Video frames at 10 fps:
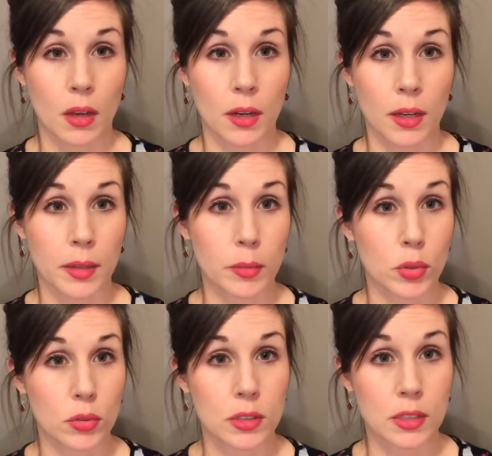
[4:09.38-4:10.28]
I
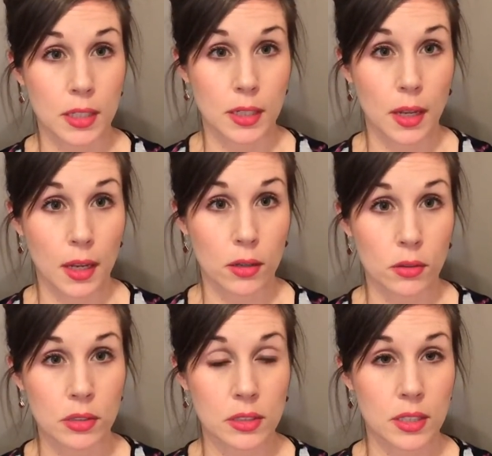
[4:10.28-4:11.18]
mostly
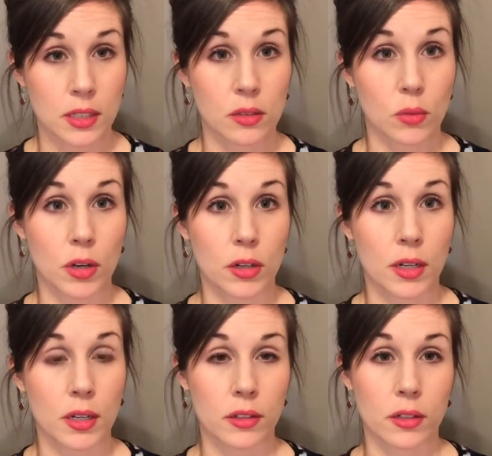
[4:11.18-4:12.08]
now stick to
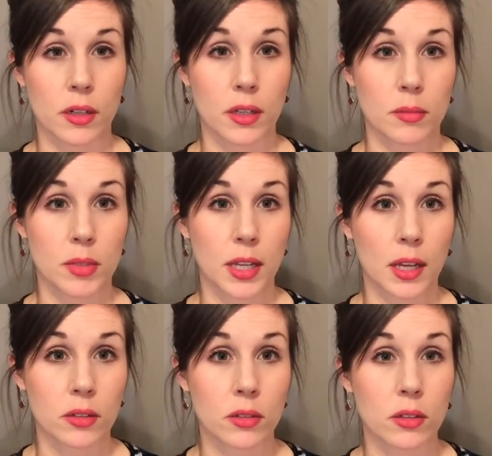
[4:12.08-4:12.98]
watercolor and
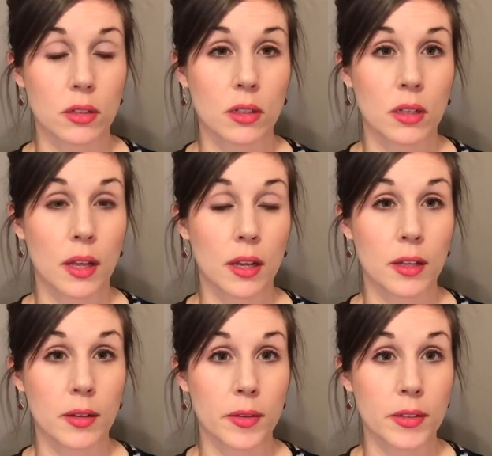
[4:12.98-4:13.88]
botanical
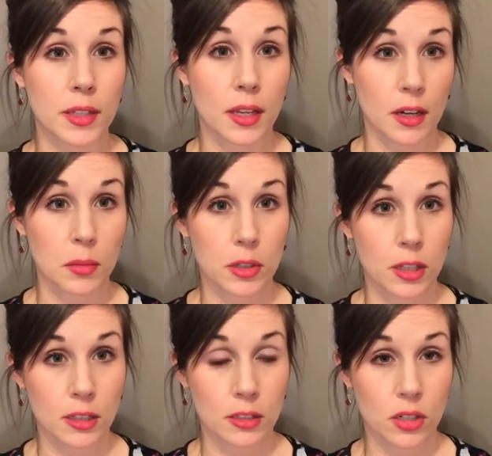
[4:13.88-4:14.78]
and animal
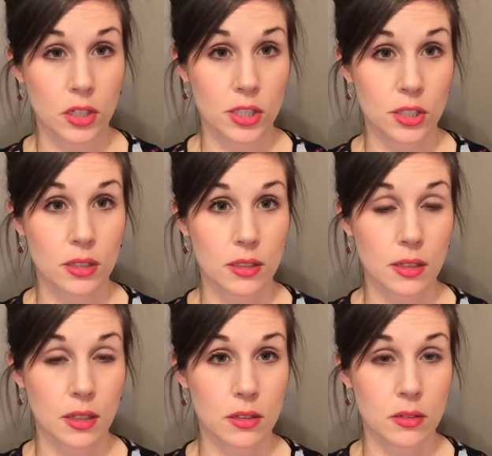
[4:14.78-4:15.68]
illustration because
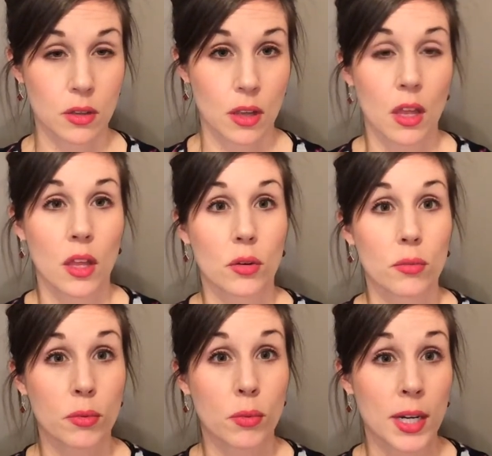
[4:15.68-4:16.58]
that's
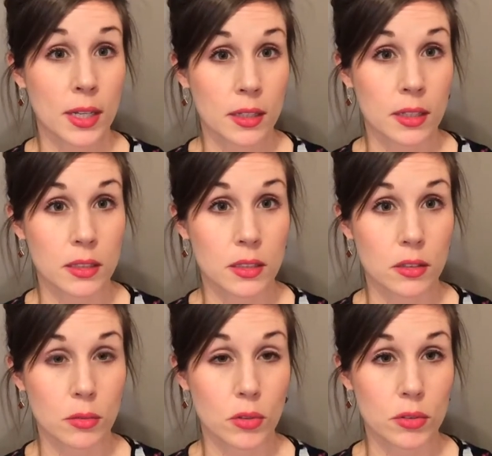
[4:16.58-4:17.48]
what I like to
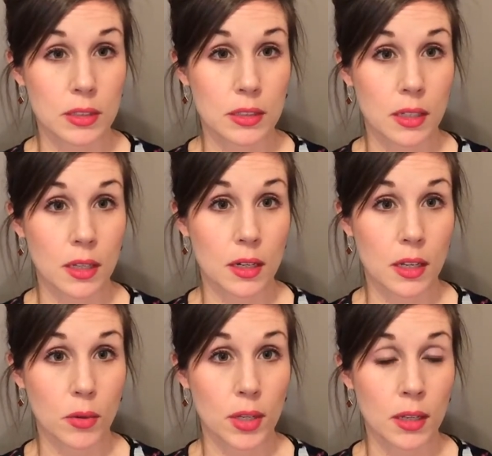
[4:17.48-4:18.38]
do mostly
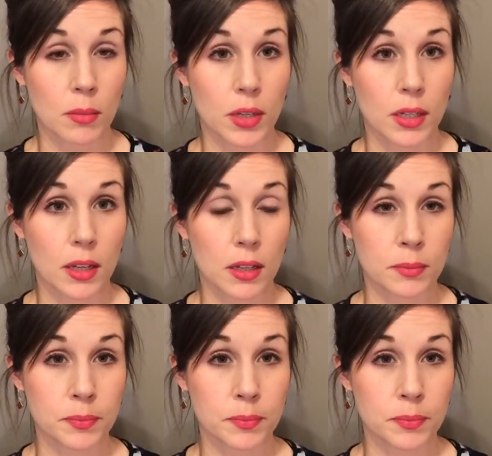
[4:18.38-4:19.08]
anyway, but